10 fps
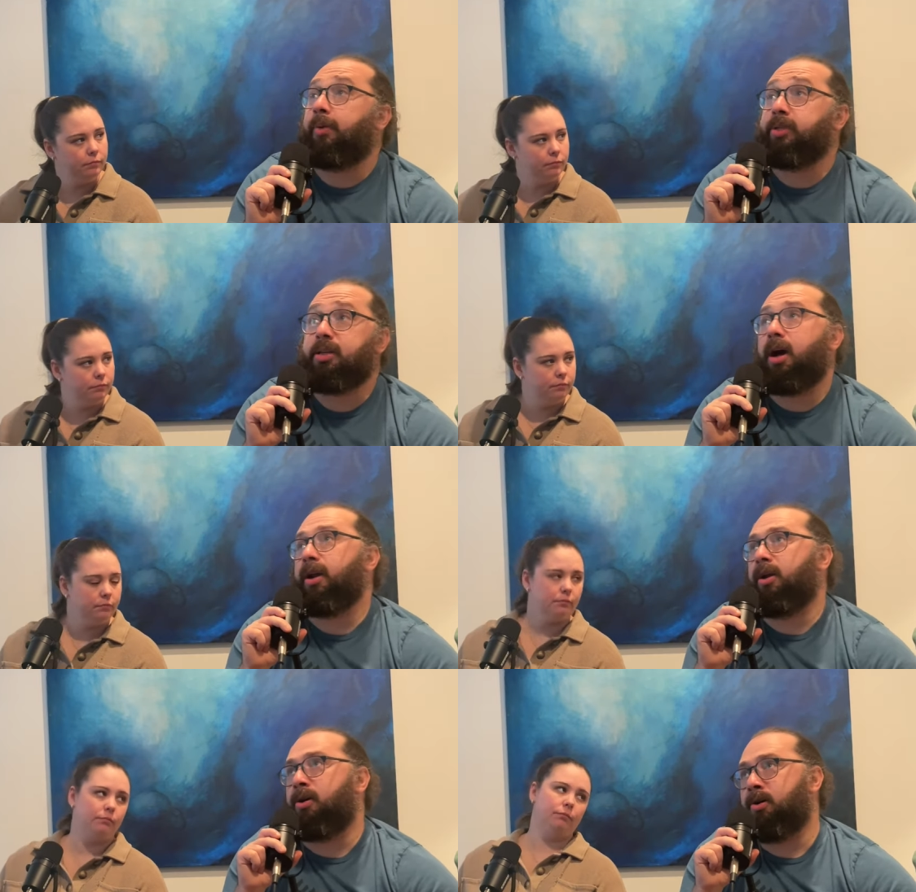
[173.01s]
Speaker 1: was not
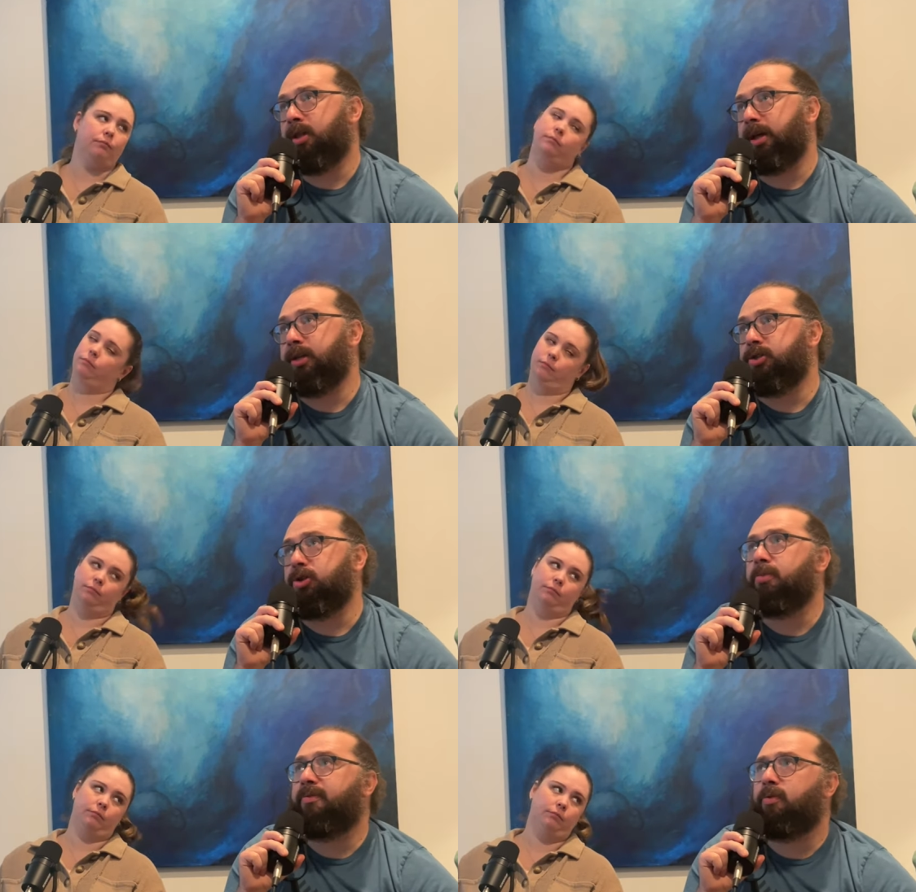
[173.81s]
at all
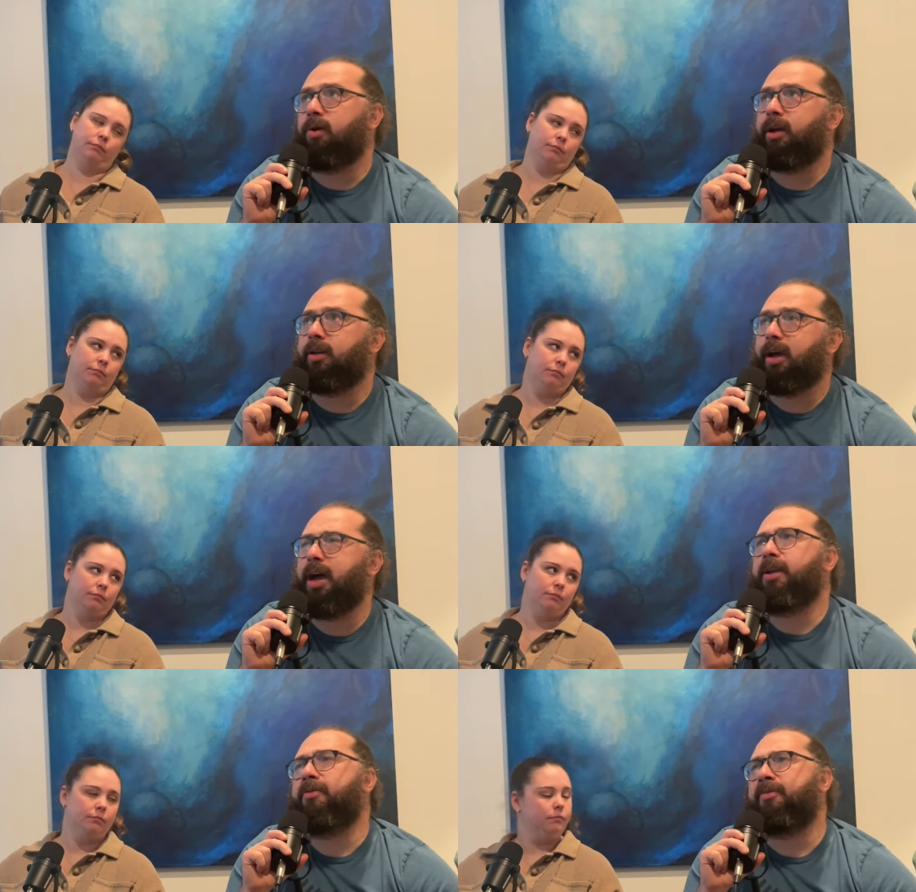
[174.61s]
into before and
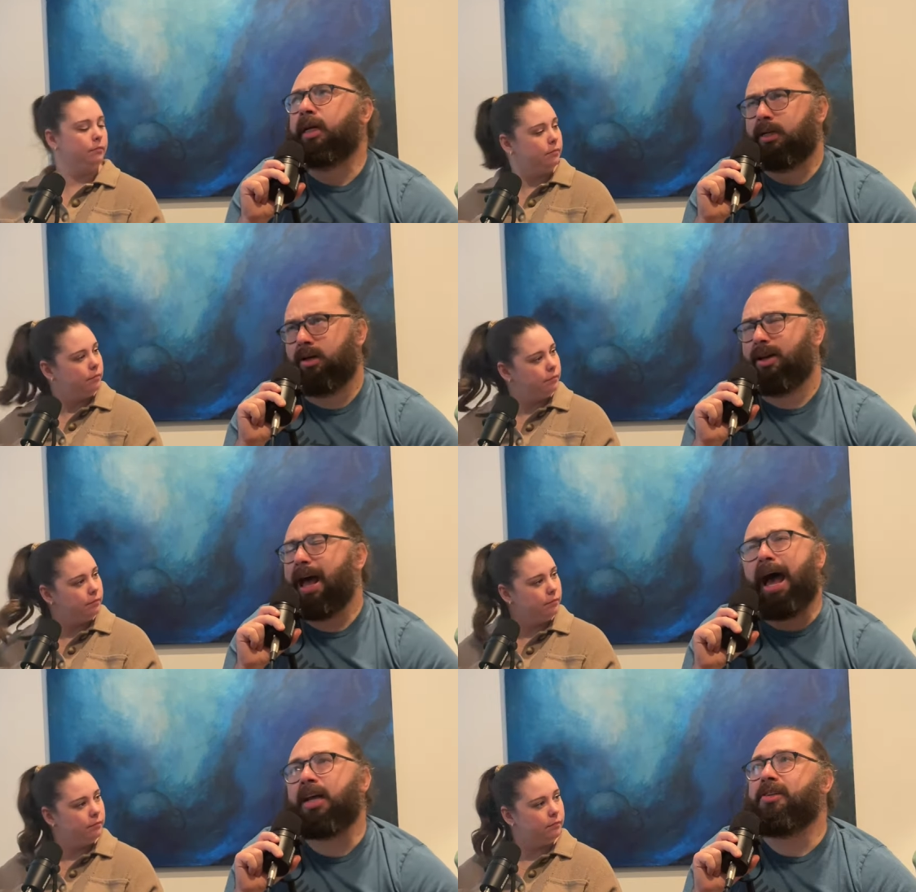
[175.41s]
kind of
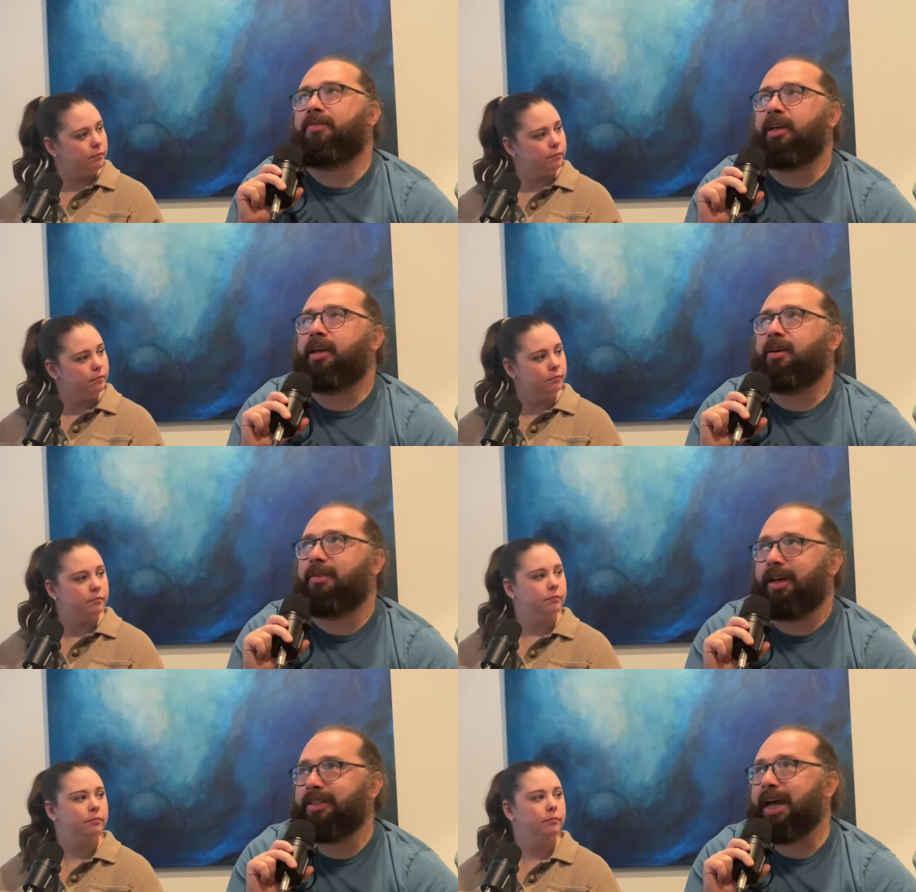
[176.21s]
actively
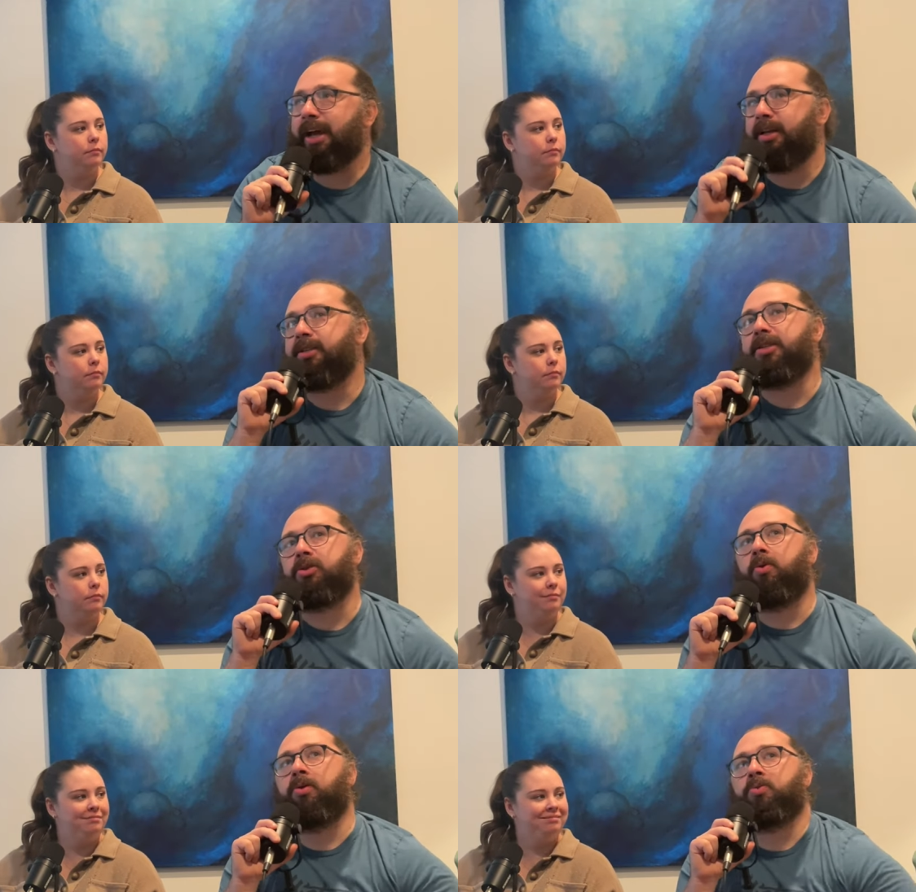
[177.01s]
antagonistic
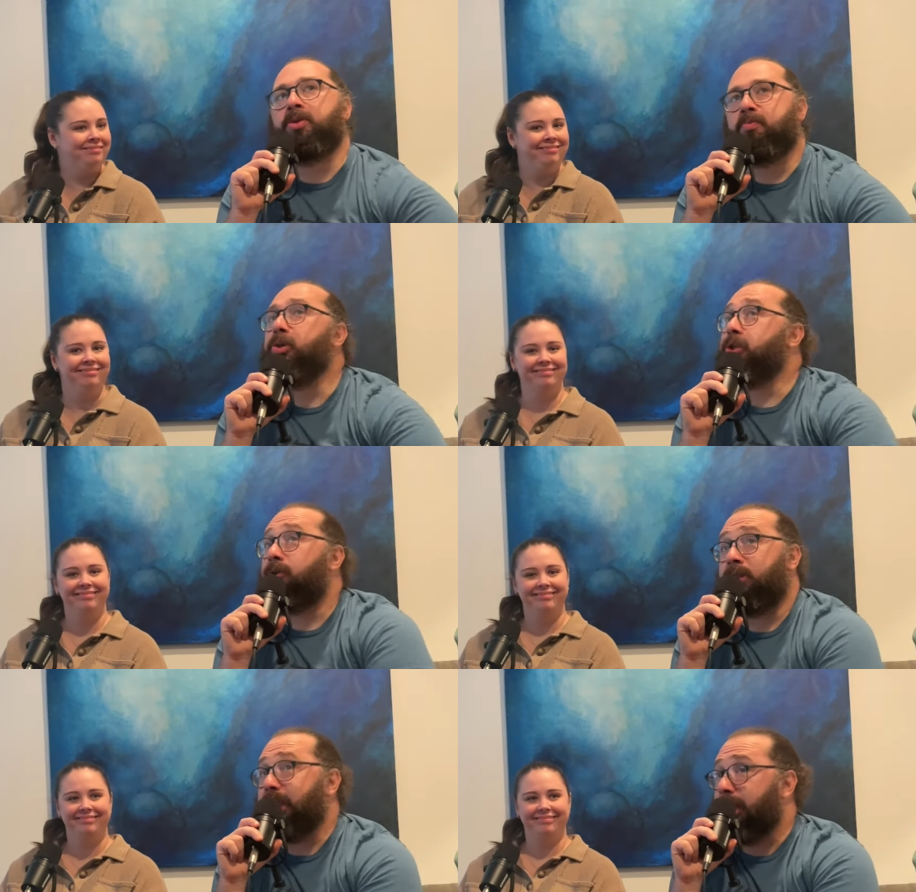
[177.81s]
towards was
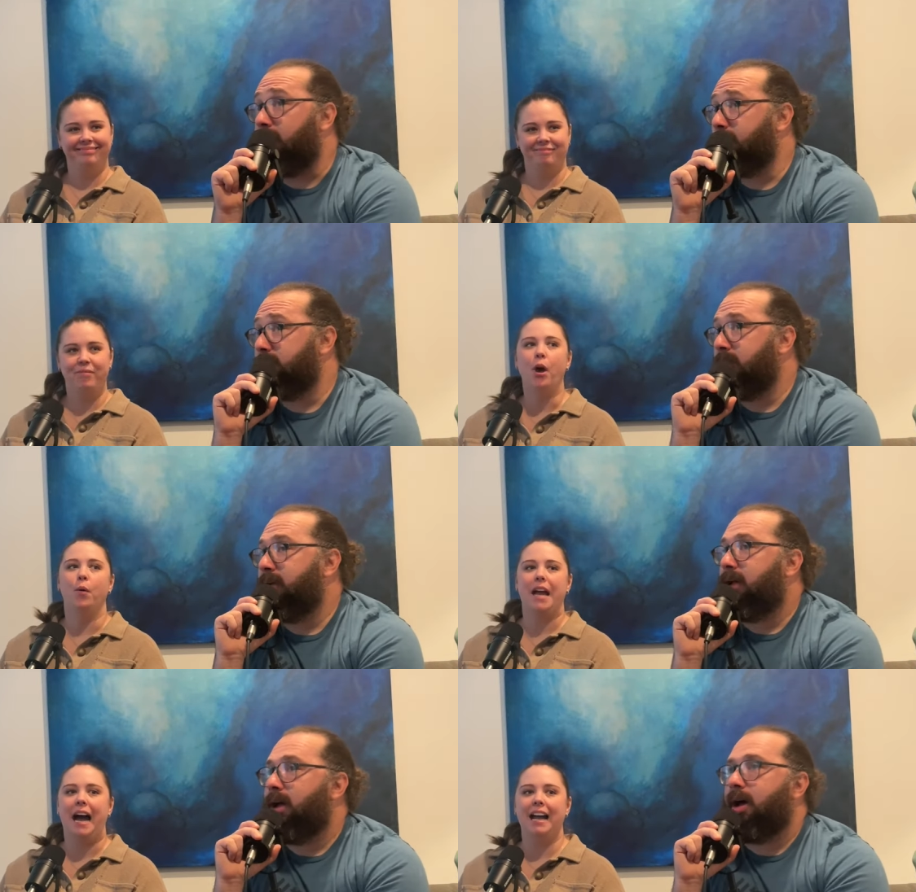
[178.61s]
musical theater.
Speaker 2: Oh
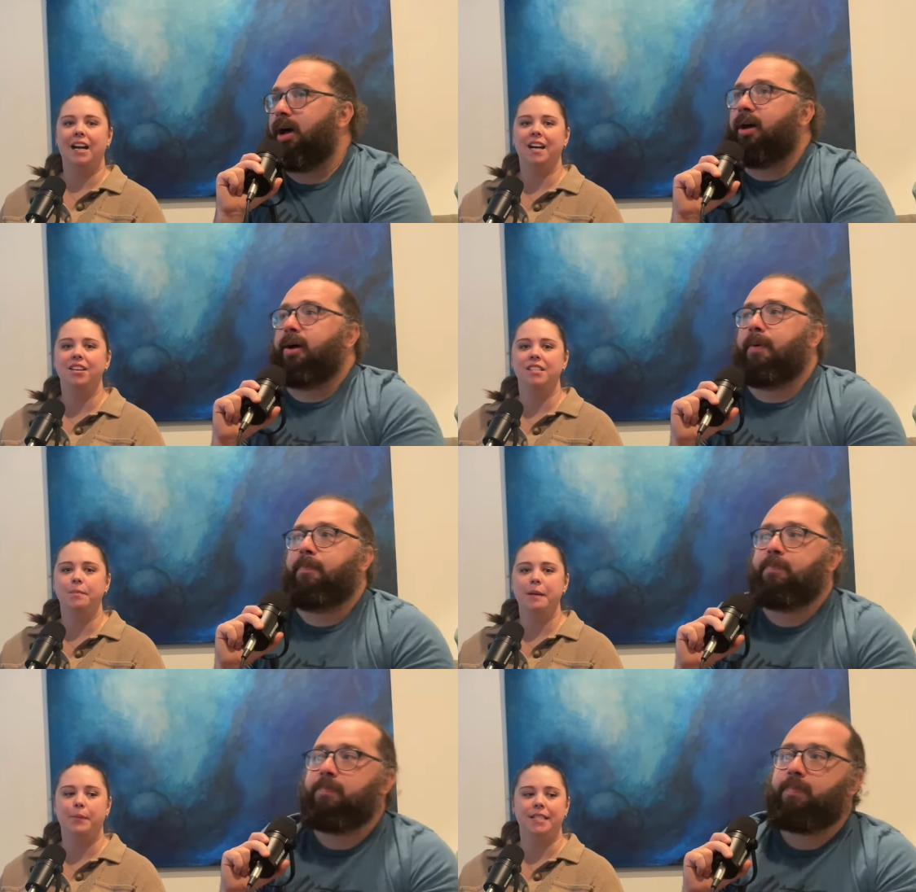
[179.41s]
yeah, Eric um, used to
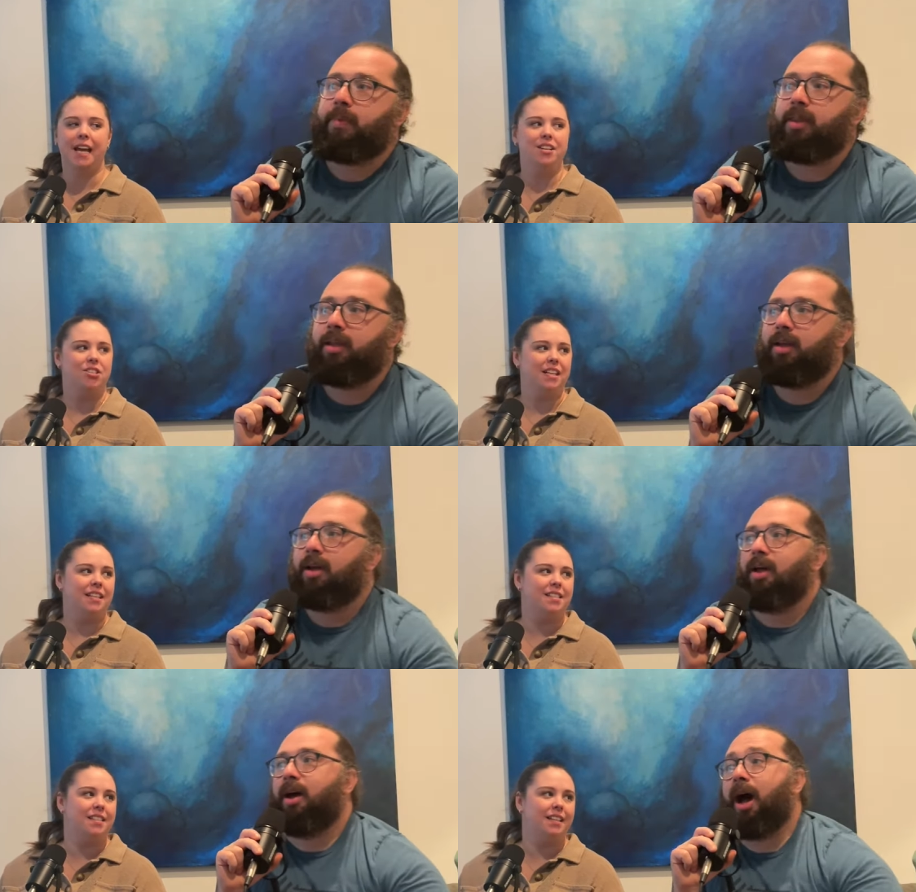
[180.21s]
be a um,
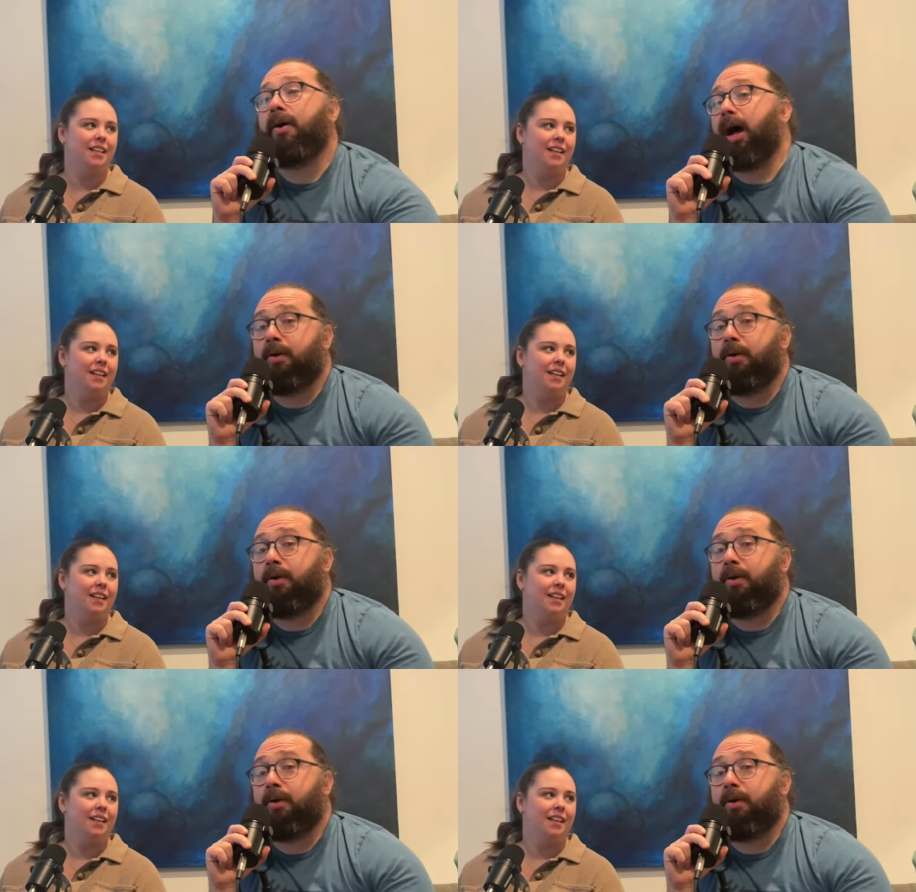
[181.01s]
pretentious.
Speaker 1: I, I